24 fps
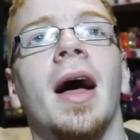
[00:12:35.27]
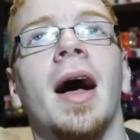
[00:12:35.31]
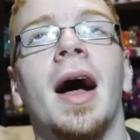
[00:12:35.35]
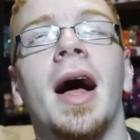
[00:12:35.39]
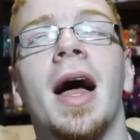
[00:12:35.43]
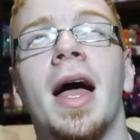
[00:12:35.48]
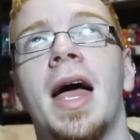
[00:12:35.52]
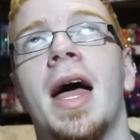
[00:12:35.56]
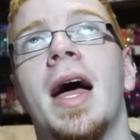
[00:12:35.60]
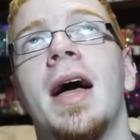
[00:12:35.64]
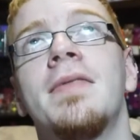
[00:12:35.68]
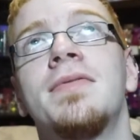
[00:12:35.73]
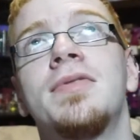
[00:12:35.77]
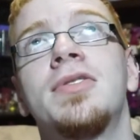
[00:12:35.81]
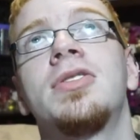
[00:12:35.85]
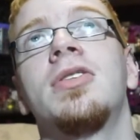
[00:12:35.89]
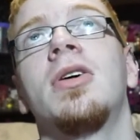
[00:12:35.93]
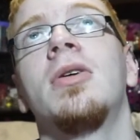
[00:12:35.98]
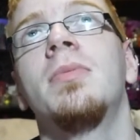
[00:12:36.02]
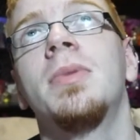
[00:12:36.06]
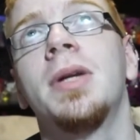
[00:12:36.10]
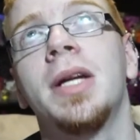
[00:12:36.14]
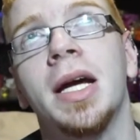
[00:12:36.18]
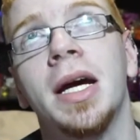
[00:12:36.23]
I have
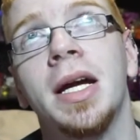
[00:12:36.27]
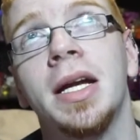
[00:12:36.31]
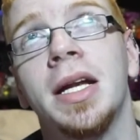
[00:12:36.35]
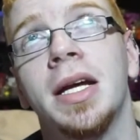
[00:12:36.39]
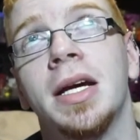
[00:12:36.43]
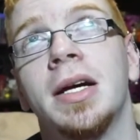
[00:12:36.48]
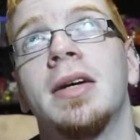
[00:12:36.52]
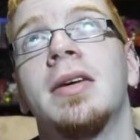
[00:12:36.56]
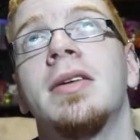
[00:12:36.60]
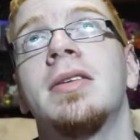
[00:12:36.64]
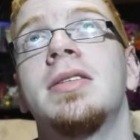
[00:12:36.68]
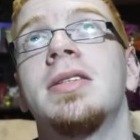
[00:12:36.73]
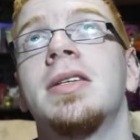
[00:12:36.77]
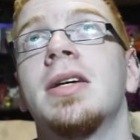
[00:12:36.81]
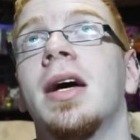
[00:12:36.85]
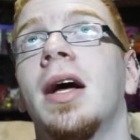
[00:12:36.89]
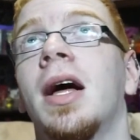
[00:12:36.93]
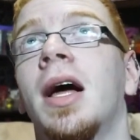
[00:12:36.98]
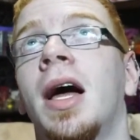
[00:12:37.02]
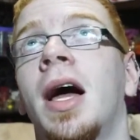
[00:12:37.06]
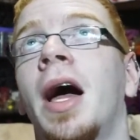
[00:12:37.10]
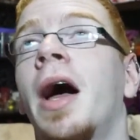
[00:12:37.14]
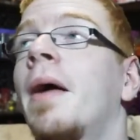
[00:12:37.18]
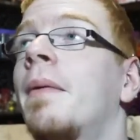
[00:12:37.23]
so many ideas.
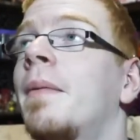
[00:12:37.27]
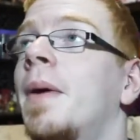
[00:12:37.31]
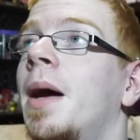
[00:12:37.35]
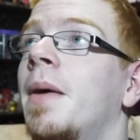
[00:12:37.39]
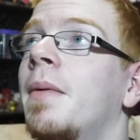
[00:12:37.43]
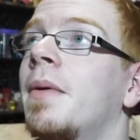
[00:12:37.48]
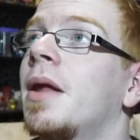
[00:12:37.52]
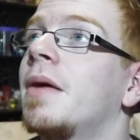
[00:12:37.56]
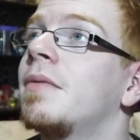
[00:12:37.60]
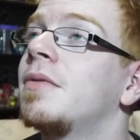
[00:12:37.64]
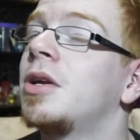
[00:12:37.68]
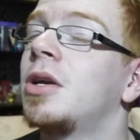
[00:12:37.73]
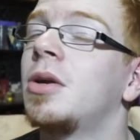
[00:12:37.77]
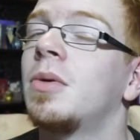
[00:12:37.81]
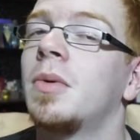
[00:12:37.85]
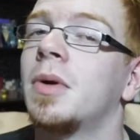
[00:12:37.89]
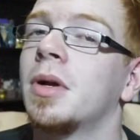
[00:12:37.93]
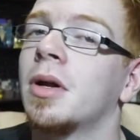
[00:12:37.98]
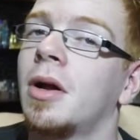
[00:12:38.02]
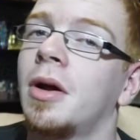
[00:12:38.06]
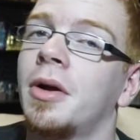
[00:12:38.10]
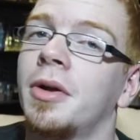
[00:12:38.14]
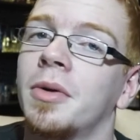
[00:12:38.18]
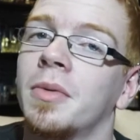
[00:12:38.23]
Um, I would love to do
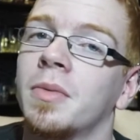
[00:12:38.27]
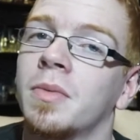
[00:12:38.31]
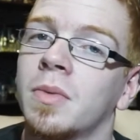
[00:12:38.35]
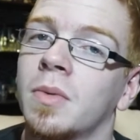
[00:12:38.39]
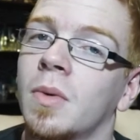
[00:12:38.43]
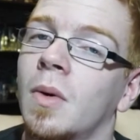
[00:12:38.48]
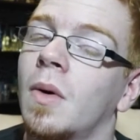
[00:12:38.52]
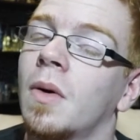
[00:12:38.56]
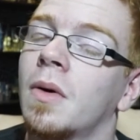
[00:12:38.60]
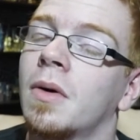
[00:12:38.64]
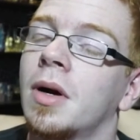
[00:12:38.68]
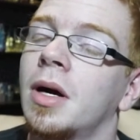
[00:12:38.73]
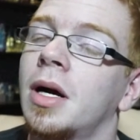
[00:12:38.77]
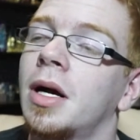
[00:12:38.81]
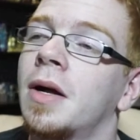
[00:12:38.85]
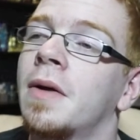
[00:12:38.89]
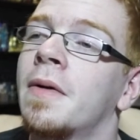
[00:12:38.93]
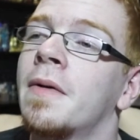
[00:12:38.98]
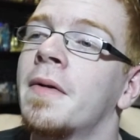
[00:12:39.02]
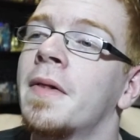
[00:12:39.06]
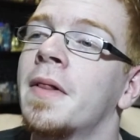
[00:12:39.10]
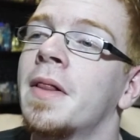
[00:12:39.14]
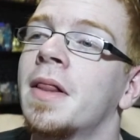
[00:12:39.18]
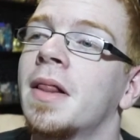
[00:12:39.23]
one called Aurora.
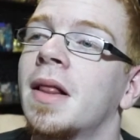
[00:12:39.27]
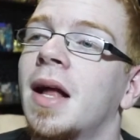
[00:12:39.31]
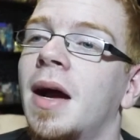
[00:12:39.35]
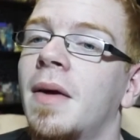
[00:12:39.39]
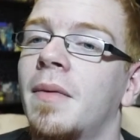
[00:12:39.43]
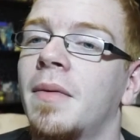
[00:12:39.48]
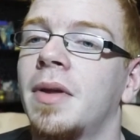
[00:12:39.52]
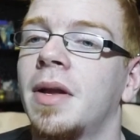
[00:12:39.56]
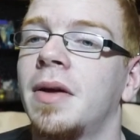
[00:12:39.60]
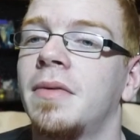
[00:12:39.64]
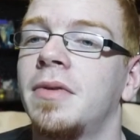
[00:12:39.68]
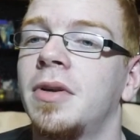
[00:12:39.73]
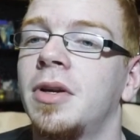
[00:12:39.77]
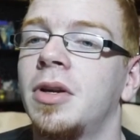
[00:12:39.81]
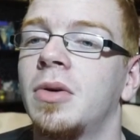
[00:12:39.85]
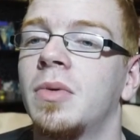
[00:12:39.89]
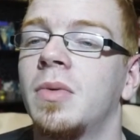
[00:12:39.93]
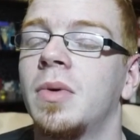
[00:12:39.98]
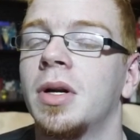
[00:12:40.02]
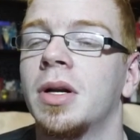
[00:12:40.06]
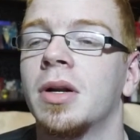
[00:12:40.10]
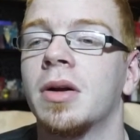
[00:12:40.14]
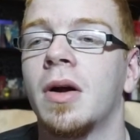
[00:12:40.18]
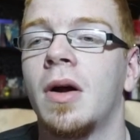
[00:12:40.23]
I would love to do
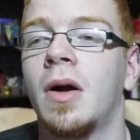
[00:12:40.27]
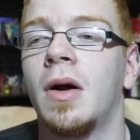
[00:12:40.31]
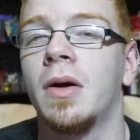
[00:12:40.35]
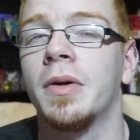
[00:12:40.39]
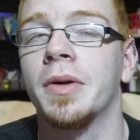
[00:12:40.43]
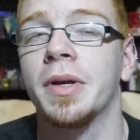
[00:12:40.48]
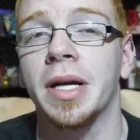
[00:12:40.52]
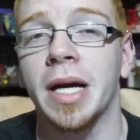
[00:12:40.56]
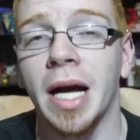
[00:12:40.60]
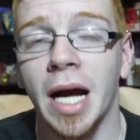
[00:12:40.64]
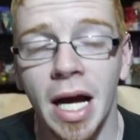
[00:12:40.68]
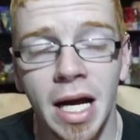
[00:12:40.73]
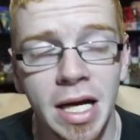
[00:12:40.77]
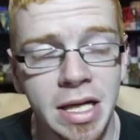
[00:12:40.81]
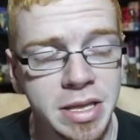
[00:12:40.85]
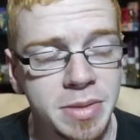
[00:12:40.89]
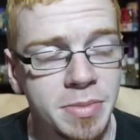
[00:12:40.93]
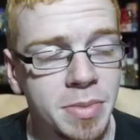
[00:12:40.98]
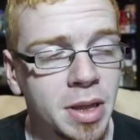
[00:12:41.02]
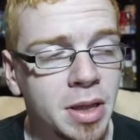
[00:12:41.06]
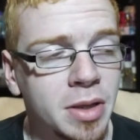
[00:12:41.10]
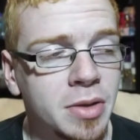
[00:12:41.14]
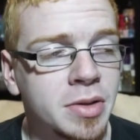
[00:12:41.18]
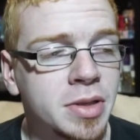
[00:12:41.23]
one called
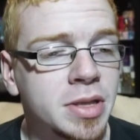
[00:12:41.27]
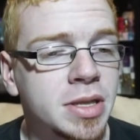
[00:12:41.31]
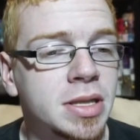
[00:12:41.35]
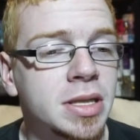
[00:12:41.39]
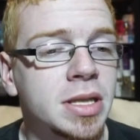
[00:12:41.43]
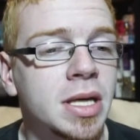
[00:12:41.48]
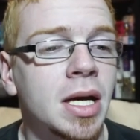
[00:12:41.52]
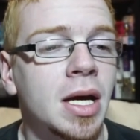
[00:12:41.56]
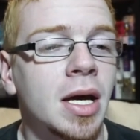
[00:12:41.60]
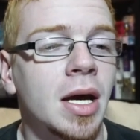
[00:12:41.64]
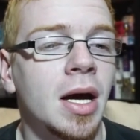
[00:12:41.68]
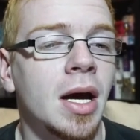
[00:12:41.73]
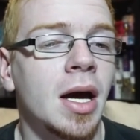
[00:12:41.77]
Cosmos.